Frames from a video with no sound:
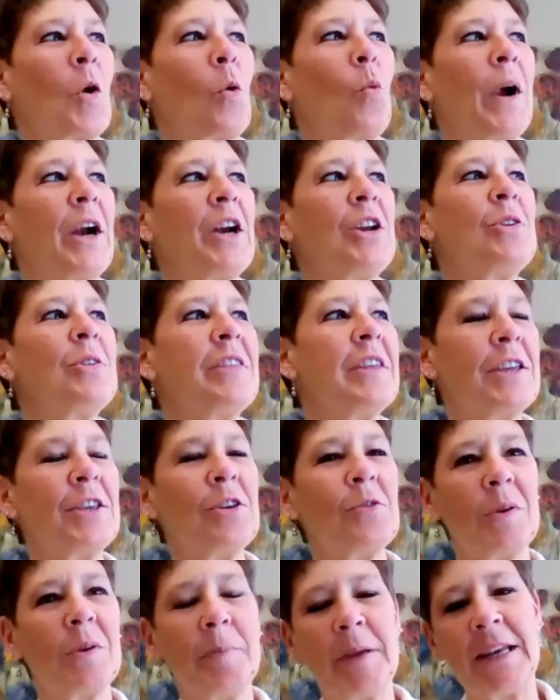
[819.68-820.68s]
where do you think you
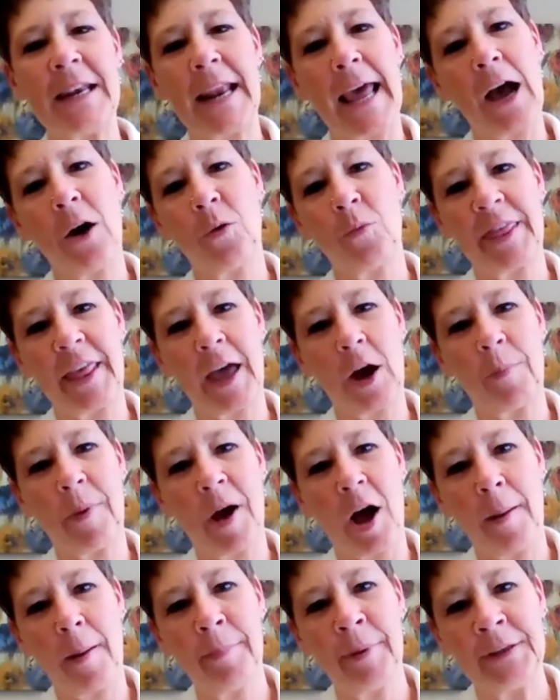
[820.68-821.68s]
would be now without
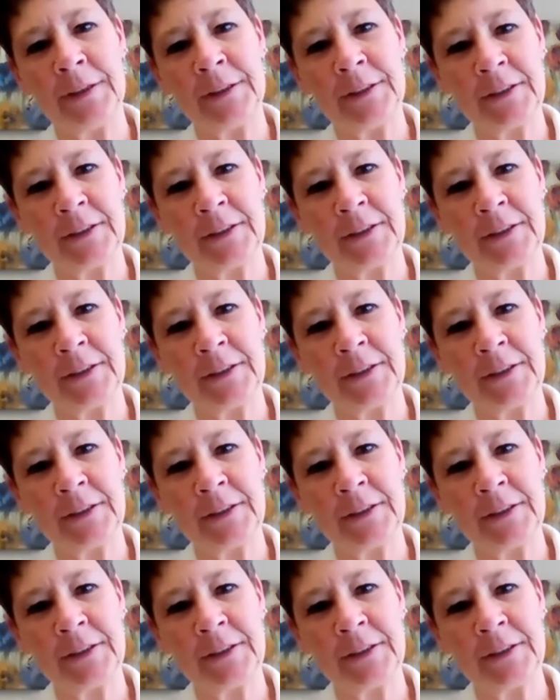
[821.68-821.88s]
Bob?